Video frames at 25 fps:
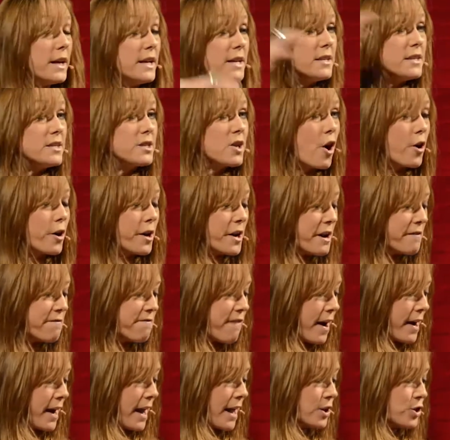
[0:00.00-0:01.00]
he started a
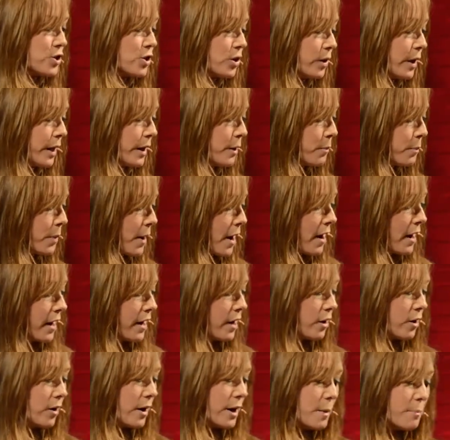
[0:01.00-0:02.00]
financial
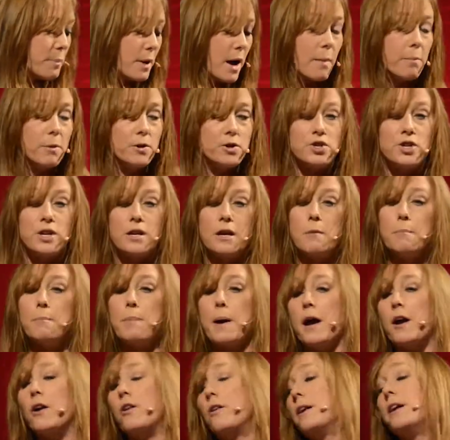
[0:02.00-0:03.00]
empire and a publishing
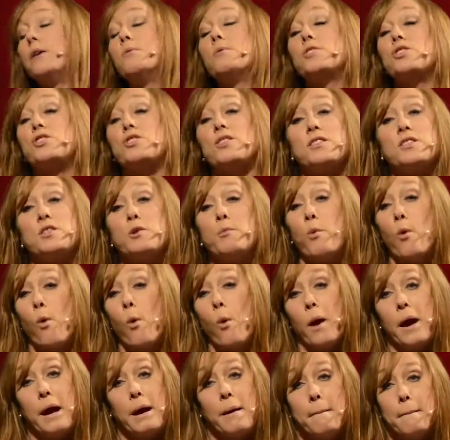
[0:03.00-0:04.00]
empire, he was just a
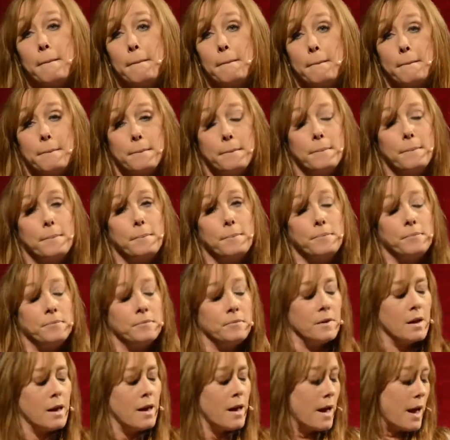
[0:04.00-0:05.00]
boy.
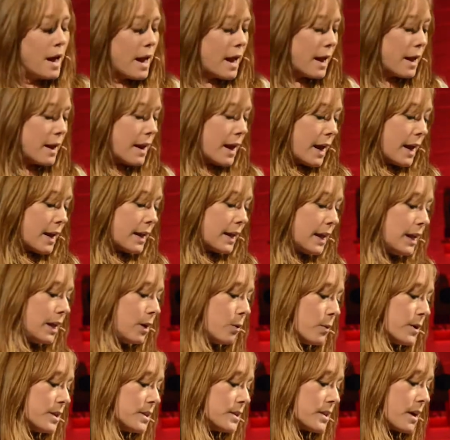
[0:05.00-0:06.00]
And
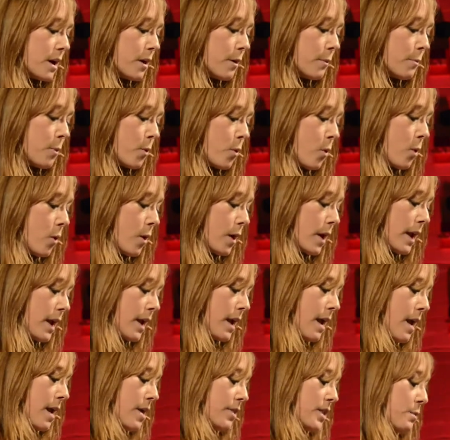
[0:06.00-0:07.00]
he was a
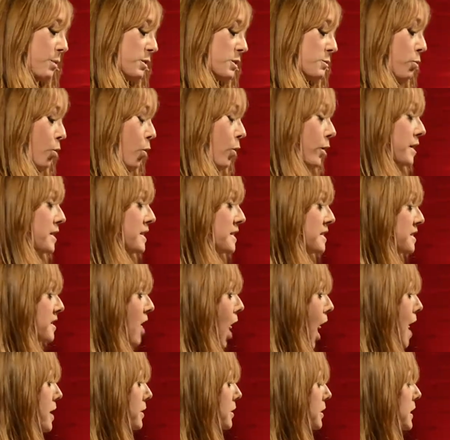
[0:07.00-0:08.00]
boy that was born in
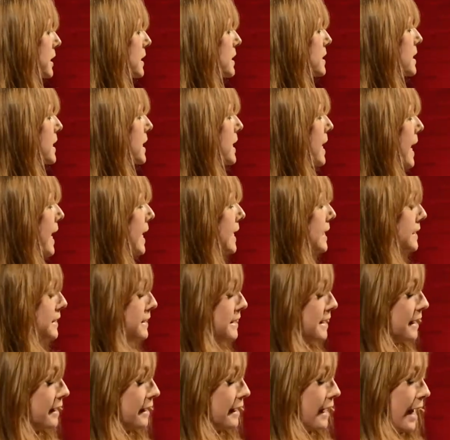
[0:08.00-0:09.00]
Scotland in
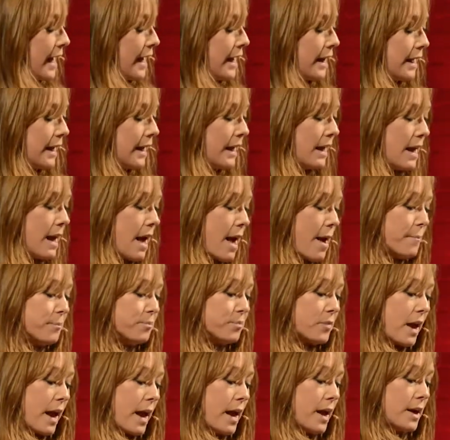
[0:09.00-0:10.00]
1880,
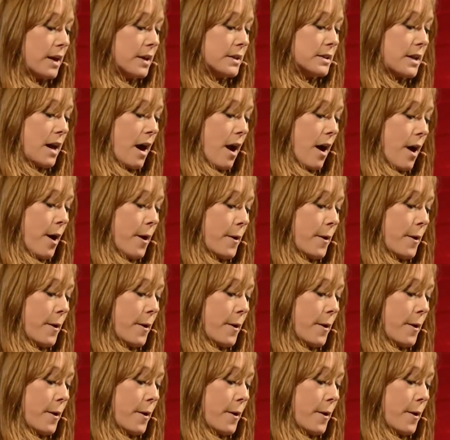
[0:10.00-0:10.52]
and